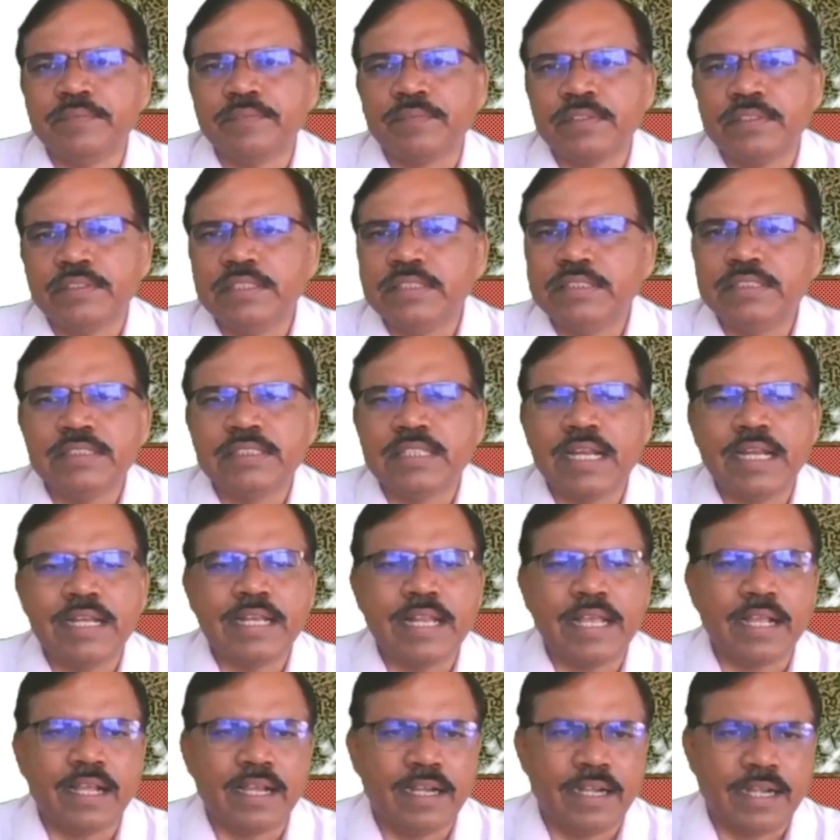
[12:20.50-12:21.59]
this is right
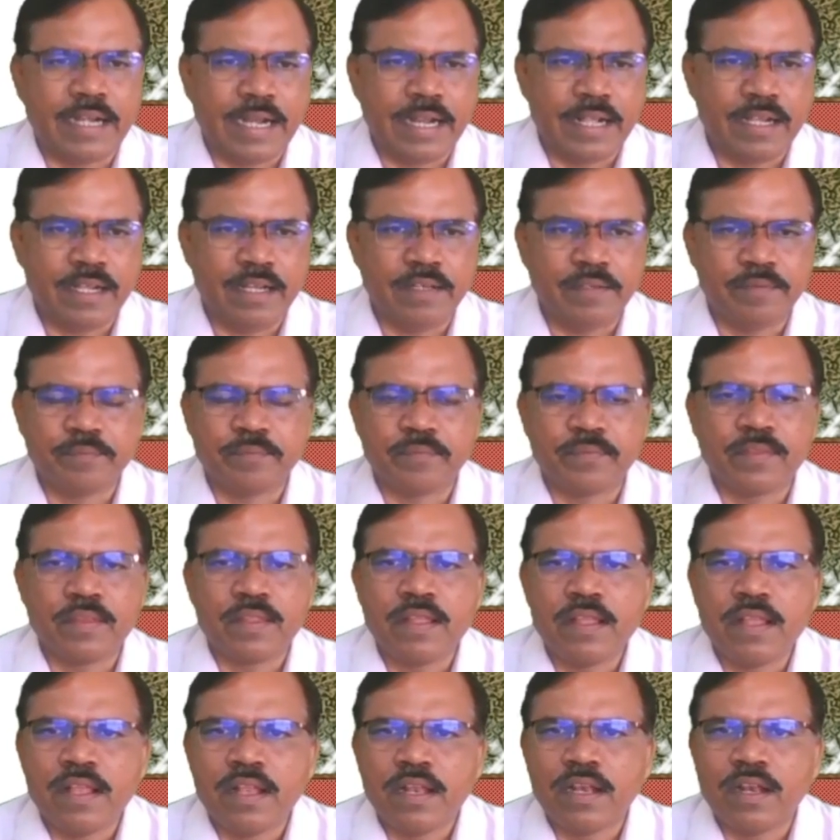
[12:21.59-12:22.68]
angle triangle.
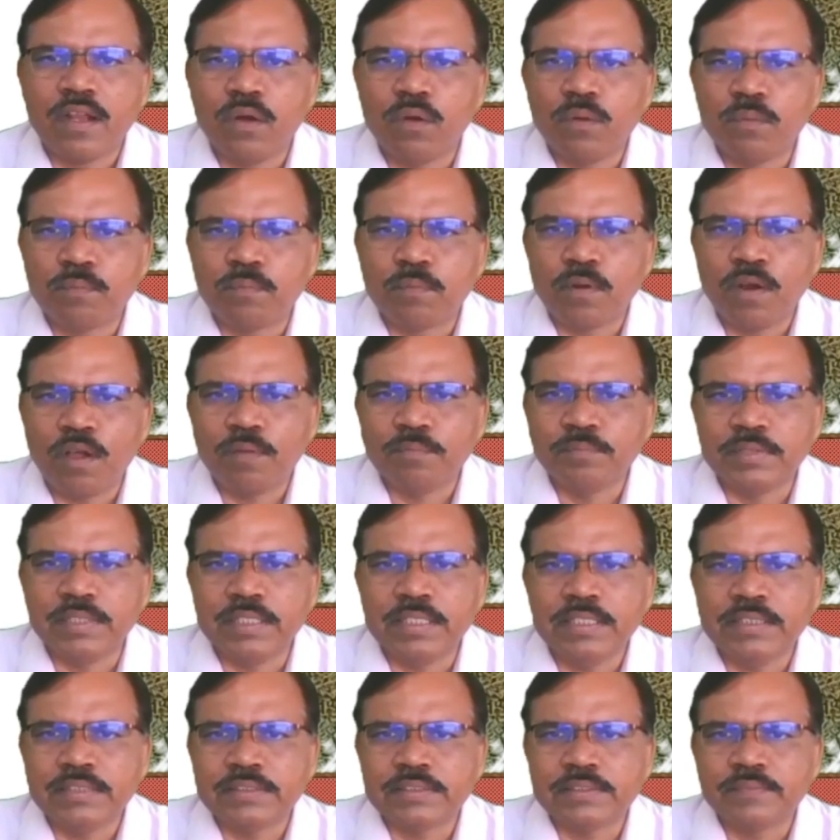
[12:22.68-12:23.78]
Now from
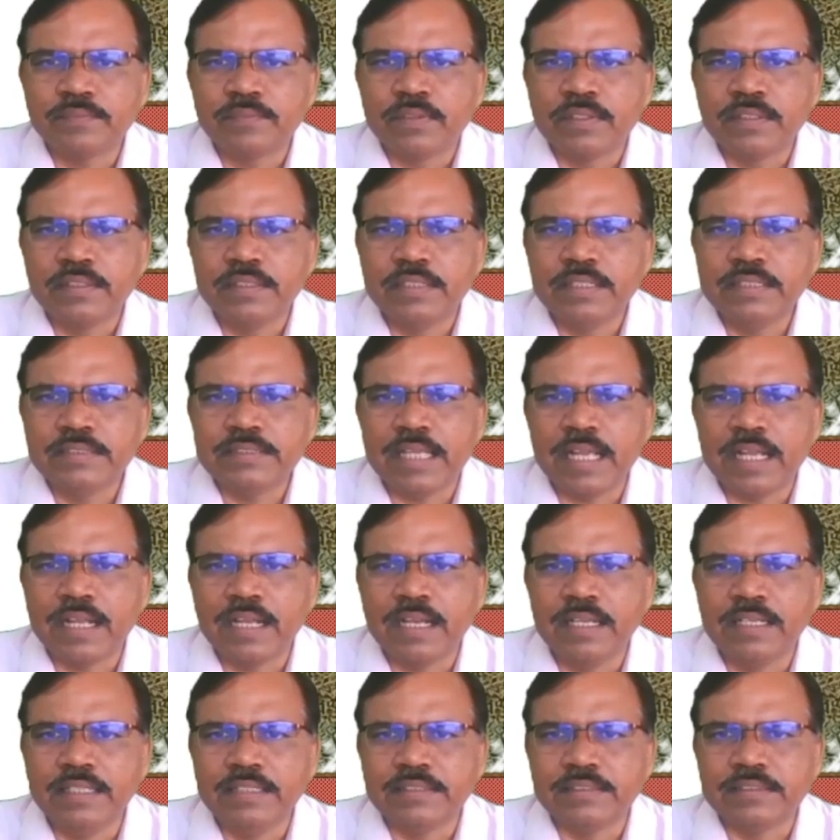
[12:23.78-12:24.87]
this
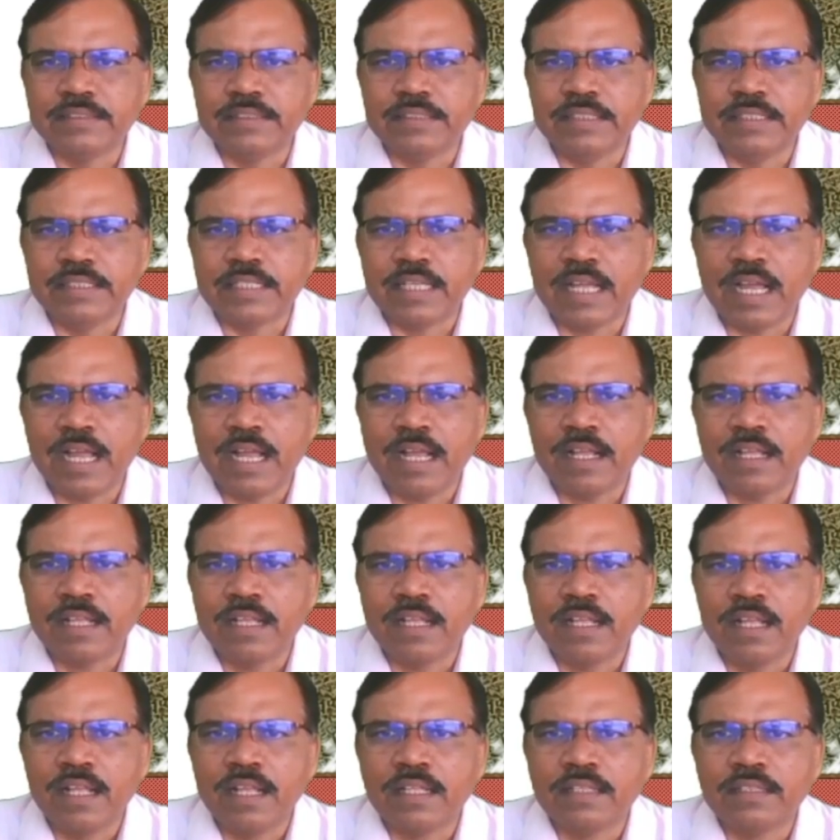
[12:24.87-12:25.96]
angle is theta,
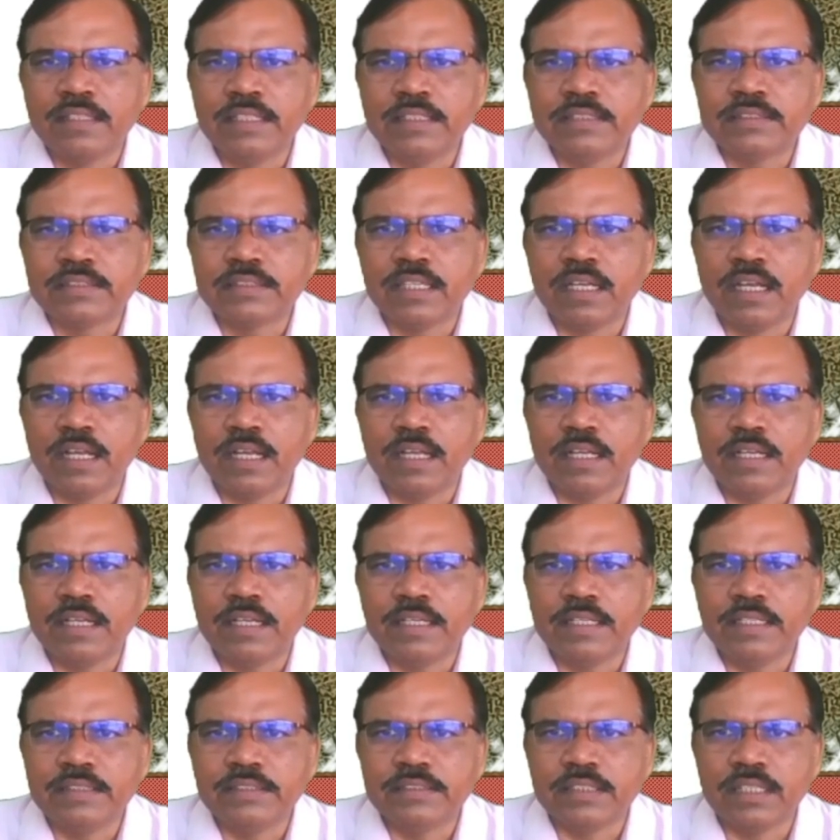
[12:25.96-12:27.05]
this
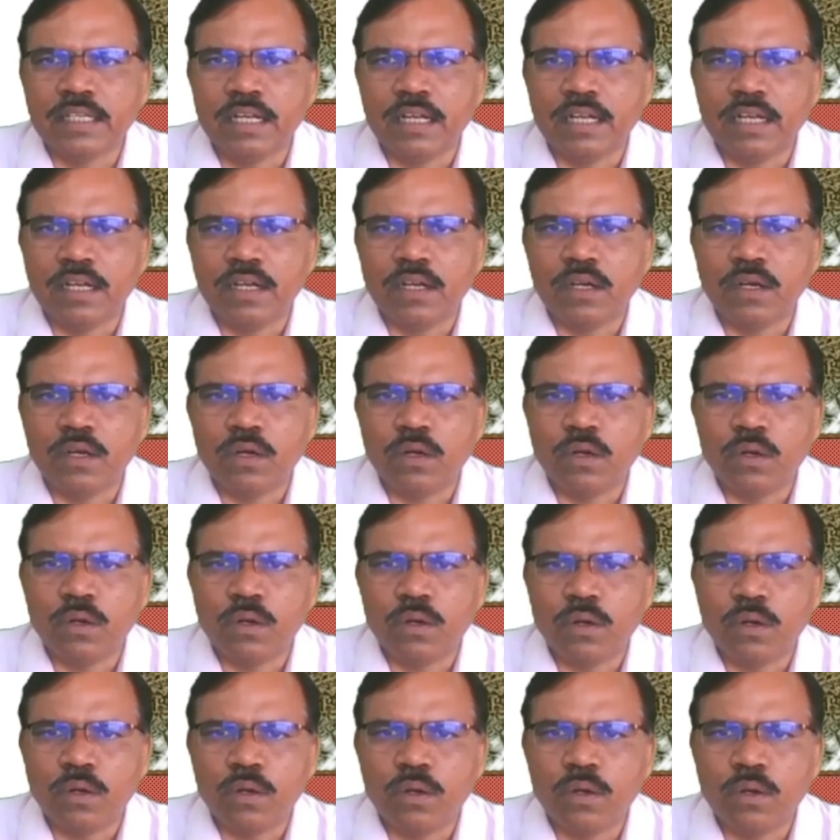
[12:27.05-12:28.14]
it is
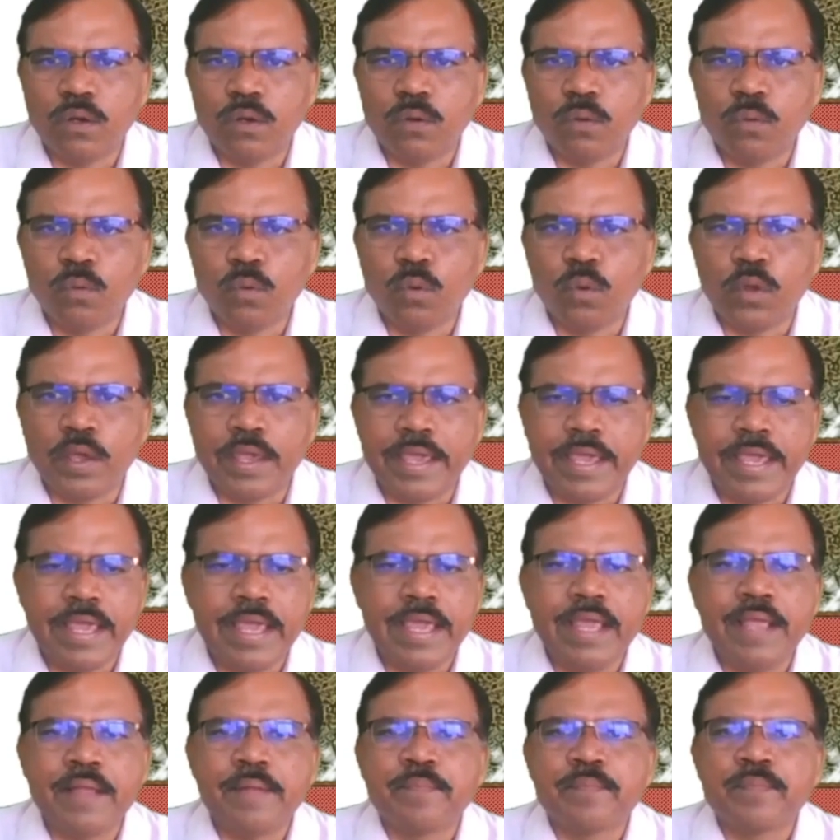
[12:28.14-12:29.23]

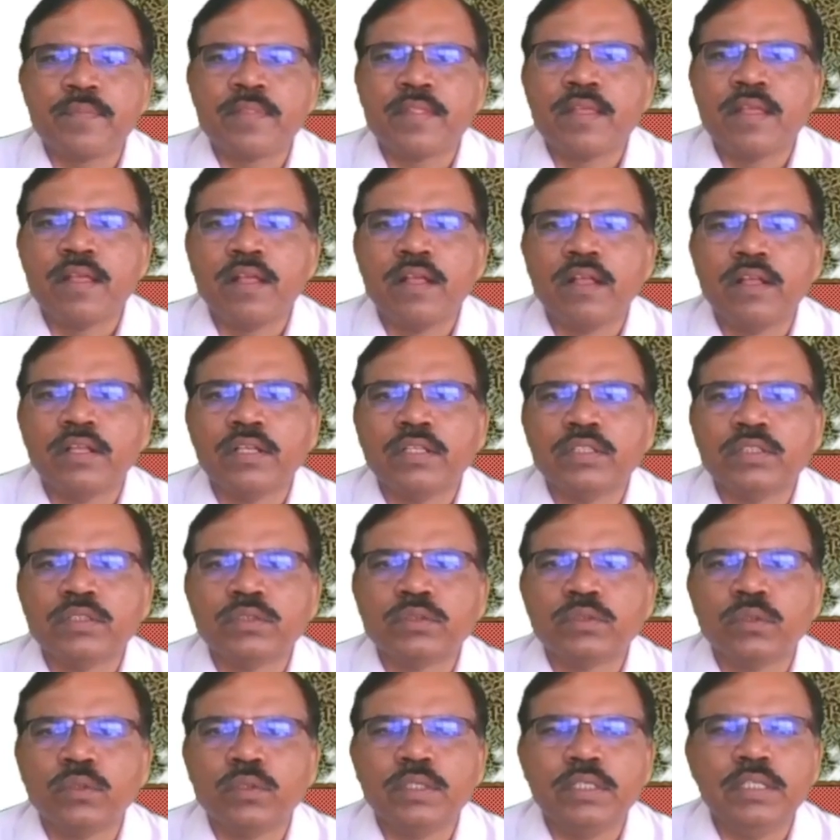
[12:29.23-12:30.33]
OA.
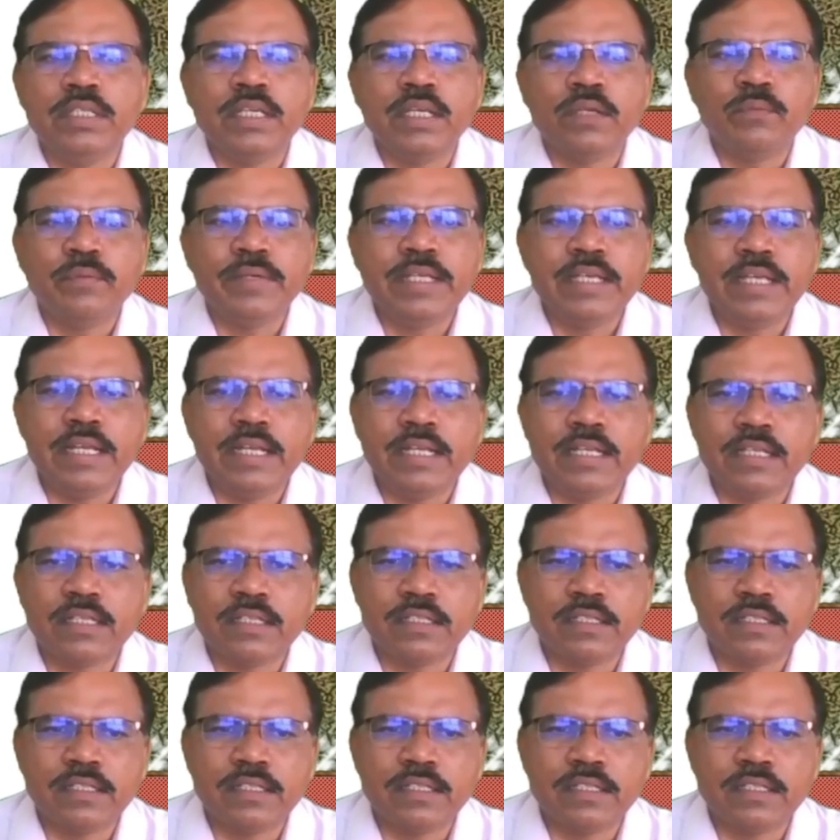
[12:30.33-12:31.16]
So here we get